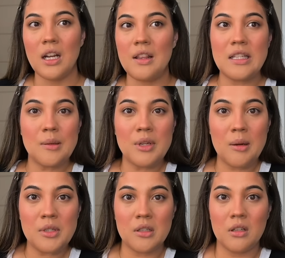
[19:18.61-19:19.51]
And then
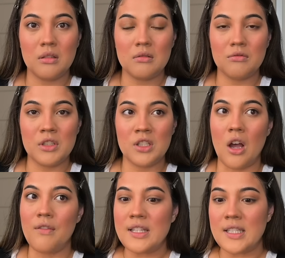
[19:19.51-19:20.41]
sometimes it'll
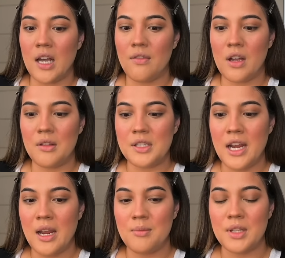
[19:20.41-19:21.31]
resolve itself. Other
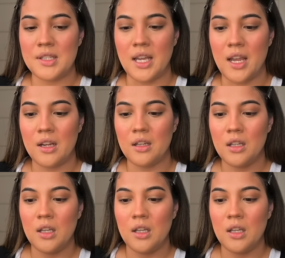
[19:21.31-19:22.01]
times it's like,